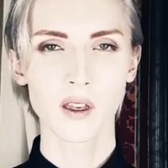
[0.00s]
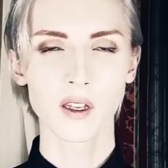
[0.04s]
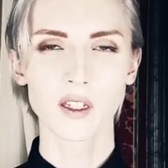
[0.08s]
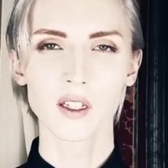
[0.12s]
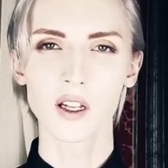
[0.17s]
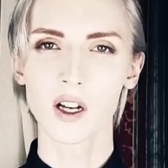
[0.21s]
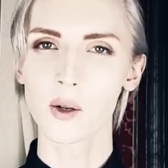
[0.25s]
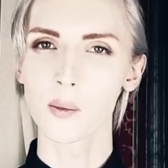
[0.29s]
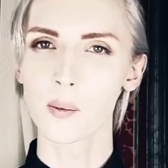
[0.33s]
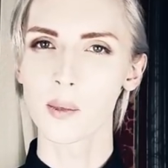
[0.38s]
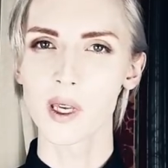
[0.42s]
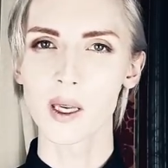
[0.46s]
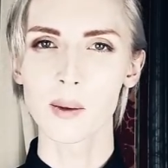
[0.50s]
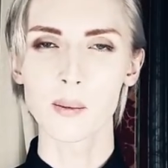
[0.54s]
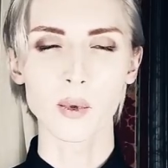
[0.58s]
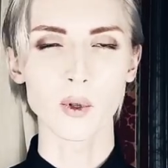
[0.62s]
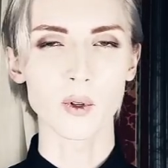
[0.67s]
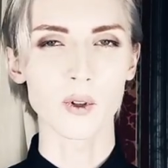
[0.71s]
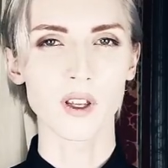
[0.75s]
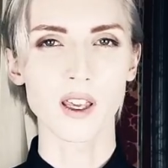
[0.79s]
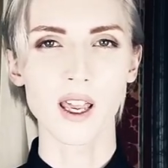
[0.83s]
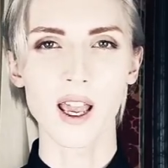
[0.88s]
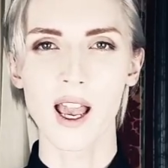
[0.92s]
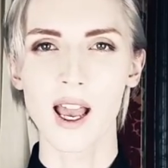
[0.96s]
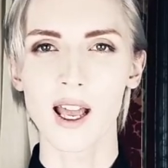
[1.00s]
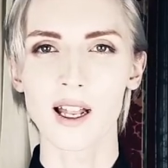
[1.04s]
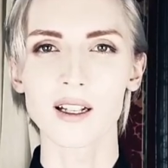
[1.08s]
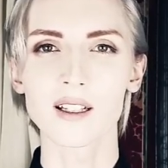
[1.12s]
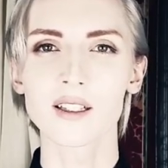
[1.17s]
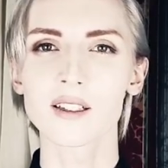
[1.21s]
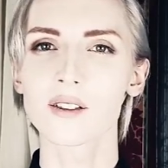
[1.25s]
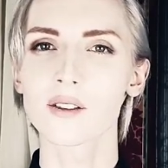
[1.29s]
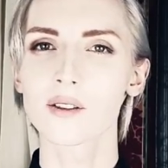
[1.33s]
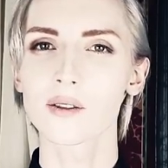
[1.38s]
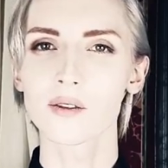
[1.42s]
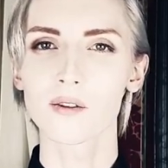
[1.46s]
Young people
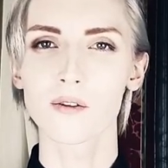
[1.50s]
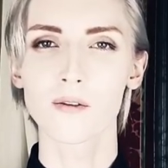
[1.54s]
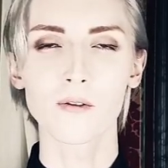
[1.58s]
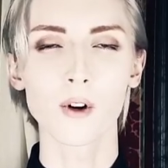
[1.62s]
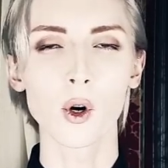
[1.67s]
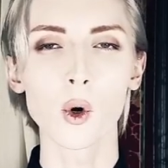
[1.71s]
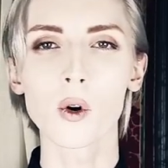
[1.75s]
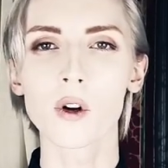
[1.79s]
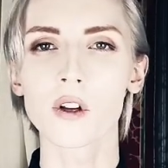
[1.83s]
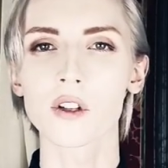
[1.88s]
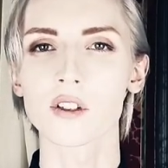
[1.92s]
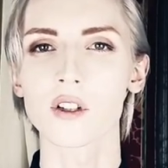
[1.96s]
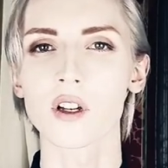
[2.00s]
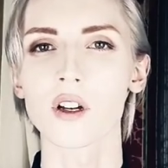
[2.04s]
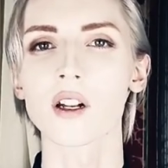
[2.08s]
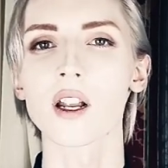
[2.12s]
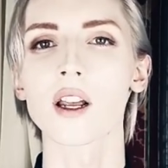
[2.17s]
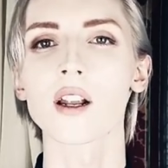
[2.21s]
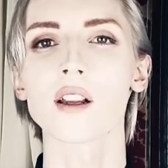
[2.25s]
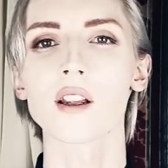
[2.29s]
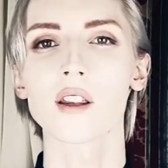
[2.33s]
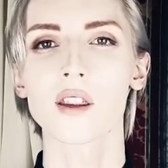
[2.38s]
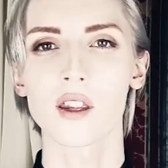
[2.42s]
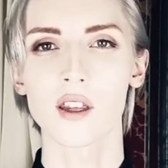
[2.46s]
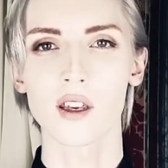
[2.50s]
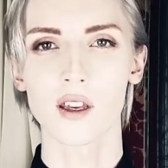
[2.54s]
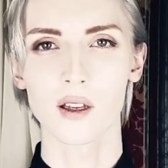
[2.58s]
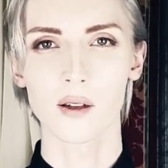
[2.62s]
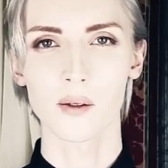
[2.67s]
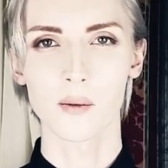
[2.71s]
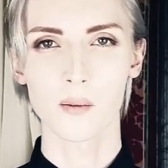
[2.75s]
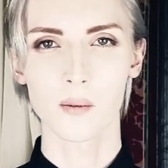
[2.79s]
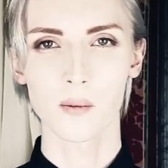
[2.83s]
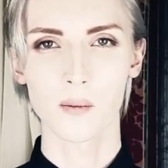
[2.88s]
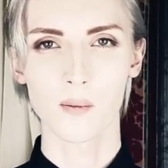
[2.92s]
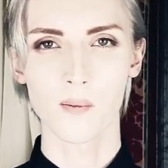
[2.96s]
can't focus on anything
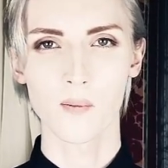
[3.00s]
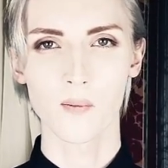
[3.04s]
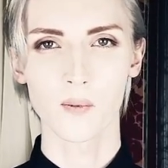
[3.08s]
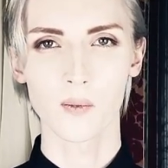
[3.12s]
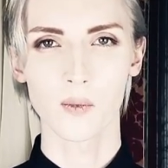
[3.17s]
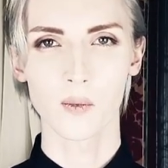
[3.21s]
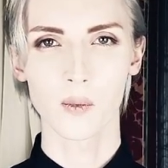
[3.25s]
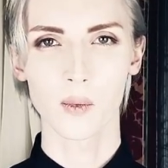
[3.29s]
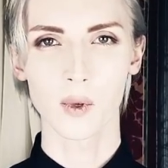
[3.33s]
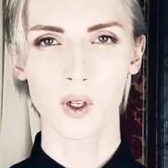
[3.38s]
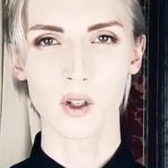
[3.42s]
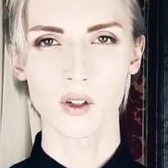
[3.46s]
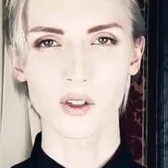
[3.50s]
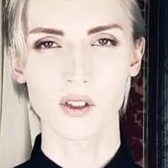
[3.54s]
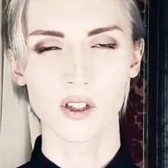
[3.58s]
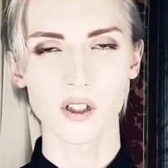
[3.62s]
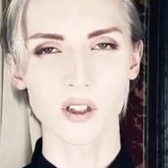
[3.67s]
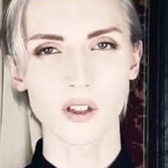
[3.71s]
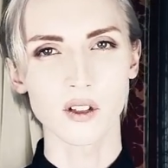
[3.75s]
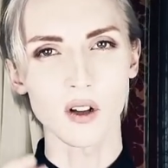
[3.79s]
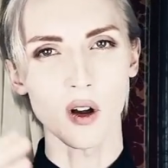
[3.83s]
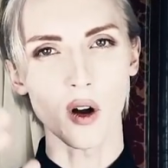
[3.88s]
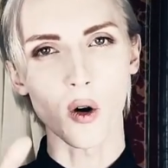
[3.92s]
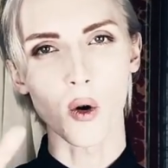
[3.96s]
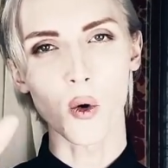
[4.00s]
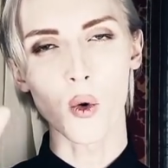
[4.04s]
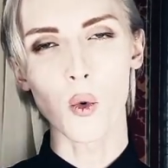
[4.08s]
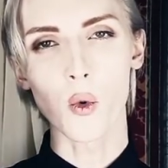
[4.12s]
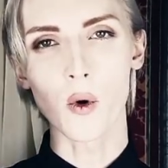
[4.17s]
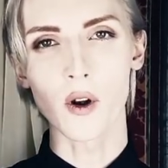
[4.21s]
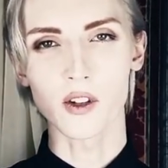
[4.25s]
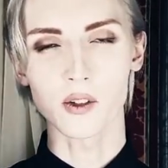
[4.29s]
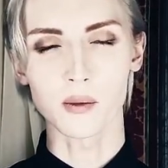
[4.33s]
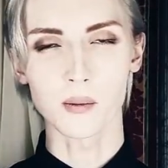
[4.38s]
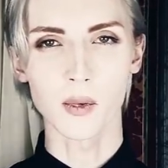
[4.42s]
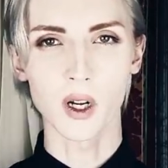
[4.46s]
because there's
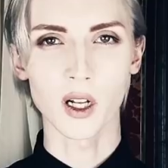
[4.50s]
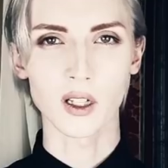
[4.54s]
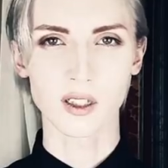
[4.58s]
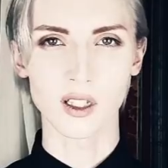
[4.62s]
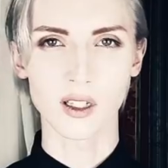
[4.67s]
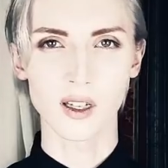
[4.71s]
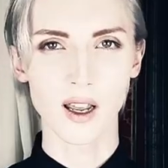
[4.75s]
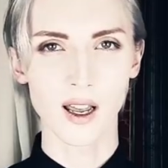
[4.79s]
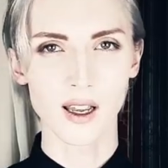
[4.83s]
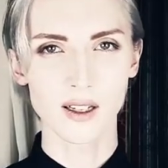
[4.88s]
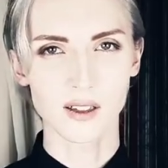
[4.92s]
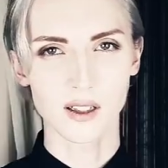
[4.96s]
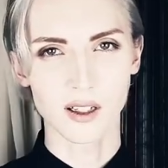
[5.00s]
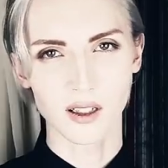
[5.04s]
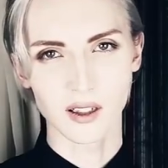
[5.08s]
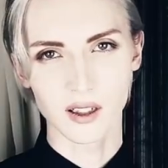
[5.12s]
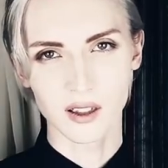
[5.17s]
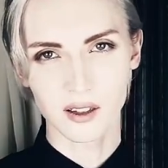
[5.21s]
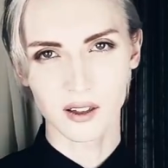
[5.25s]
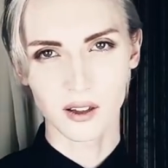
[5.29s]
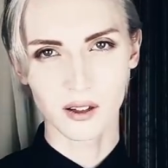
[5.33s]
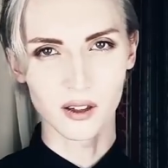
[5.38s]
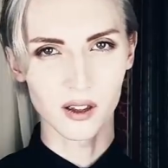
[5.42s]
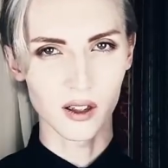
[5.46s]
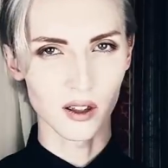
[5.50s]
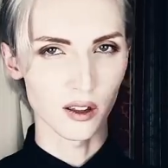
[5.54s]
always multitasking.